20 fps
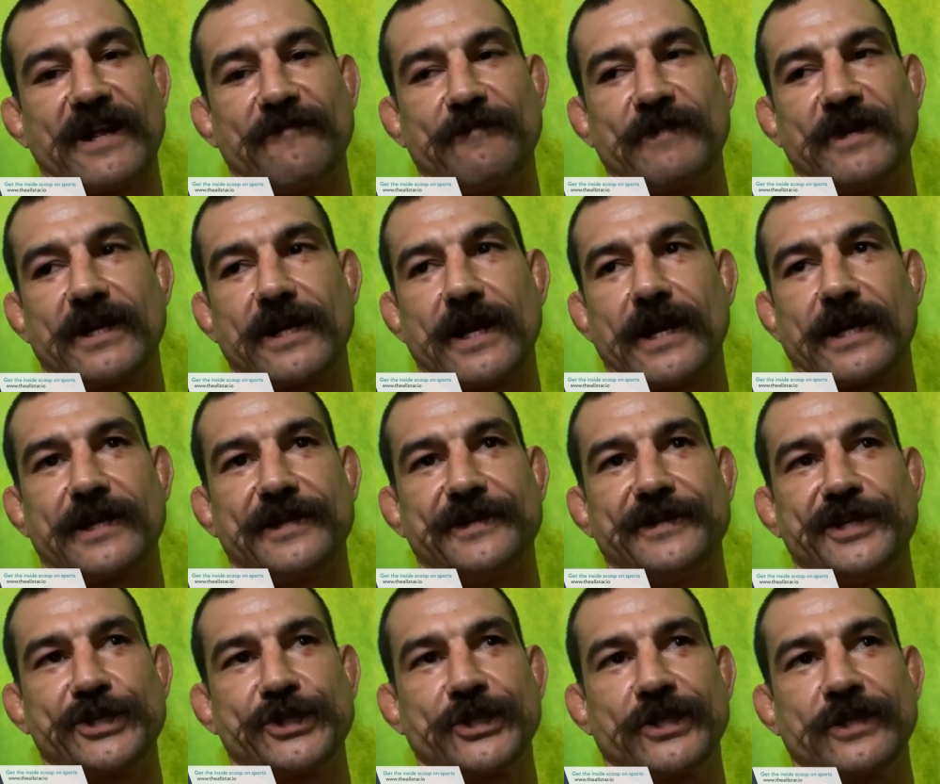I've been kind of
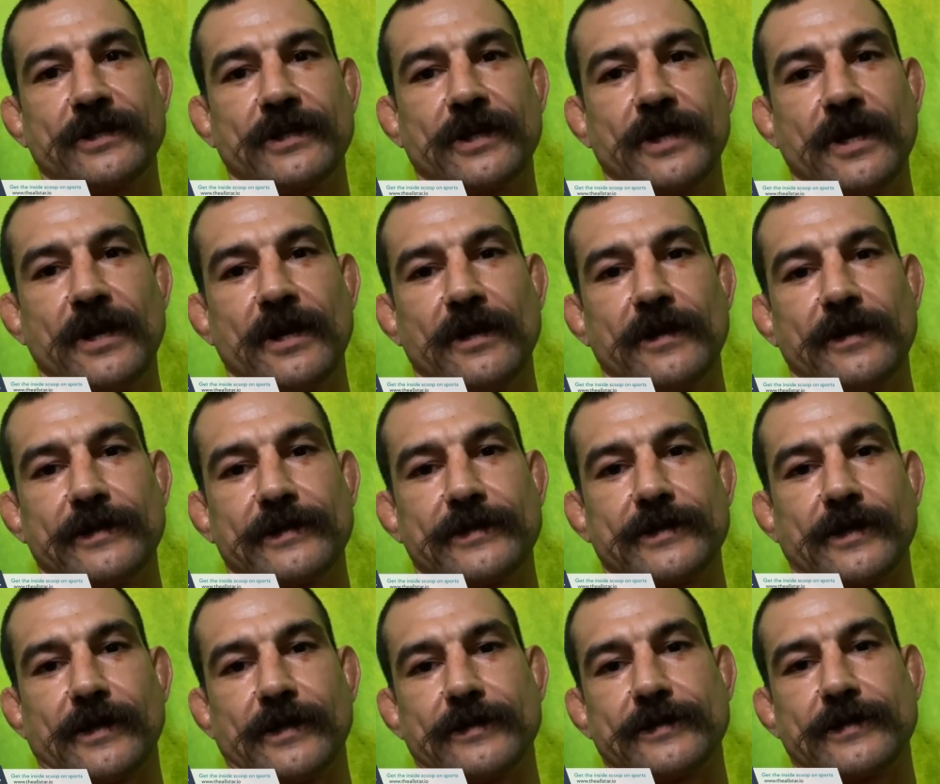conditioned
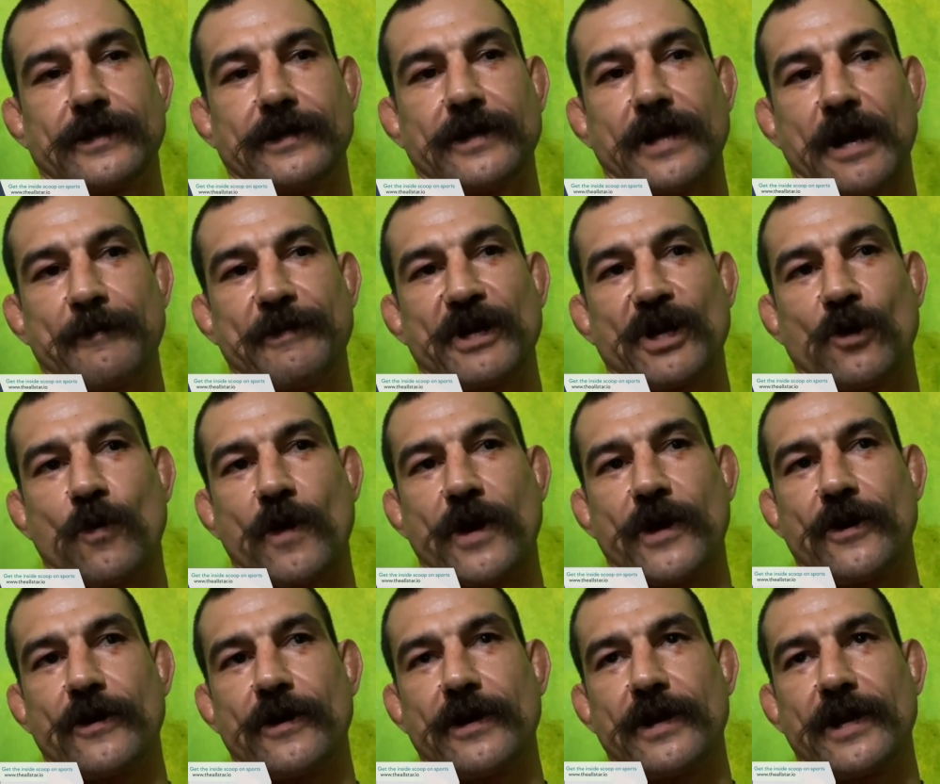to not be a
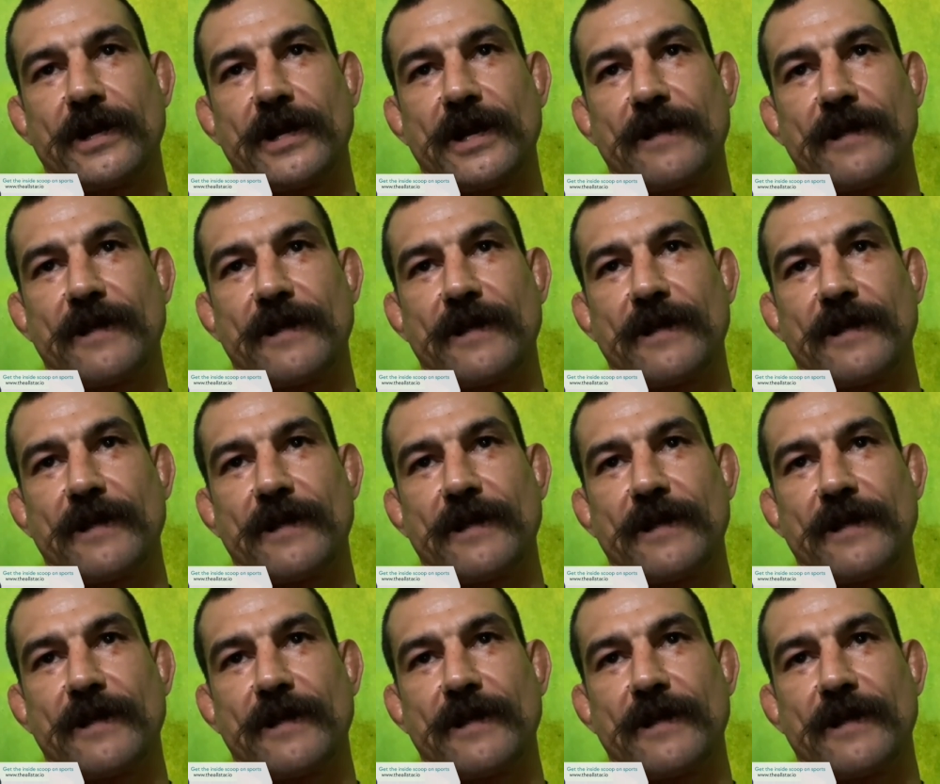quitter and